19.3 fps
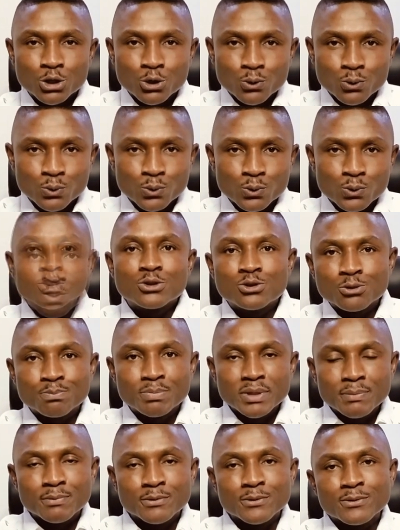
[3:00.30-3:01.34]
do to
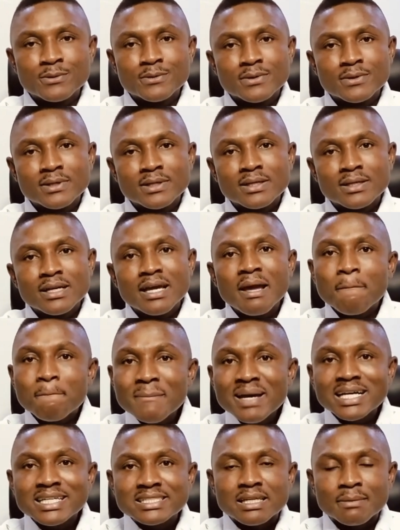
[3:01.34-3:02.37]
people? It
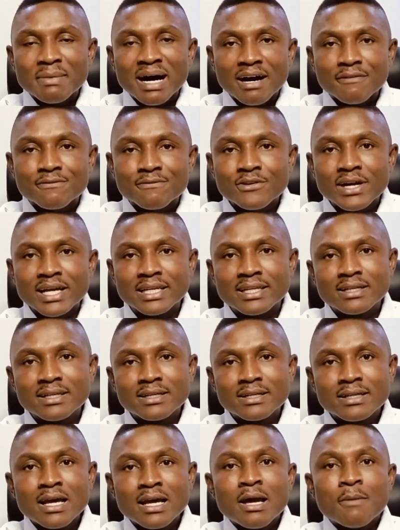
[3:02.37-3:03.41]
makes them afraid.
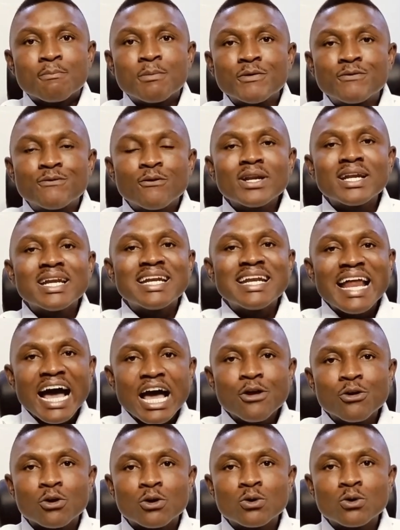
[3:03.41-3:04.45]
Before the
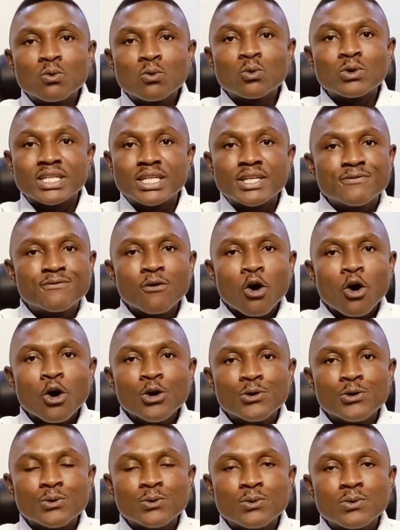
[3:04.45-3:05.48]
lion would devour
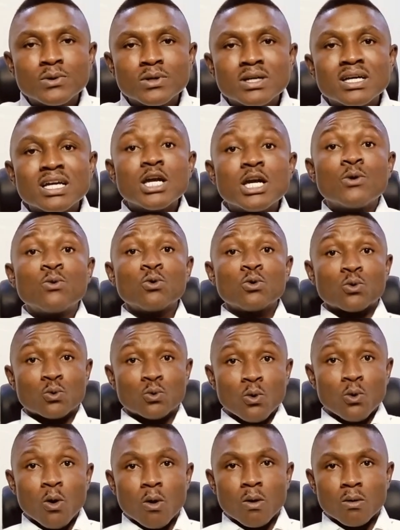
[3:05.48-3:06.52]
you, it would
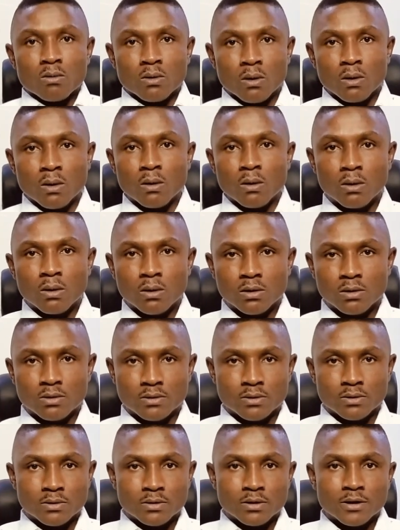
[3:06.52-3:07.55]
roar.
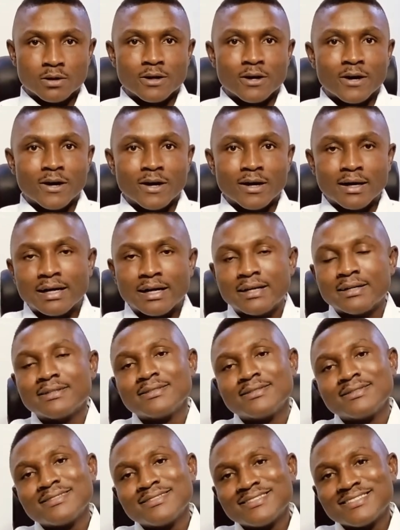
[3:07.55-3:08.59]

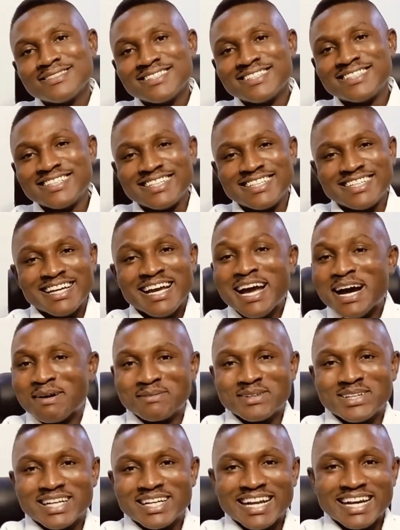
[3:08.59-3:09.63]
I'm
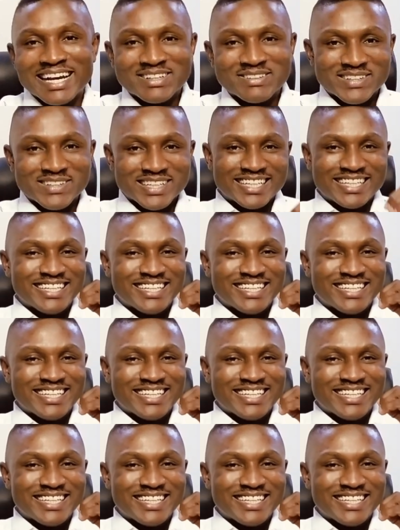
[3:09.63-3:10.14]
not a lion, right?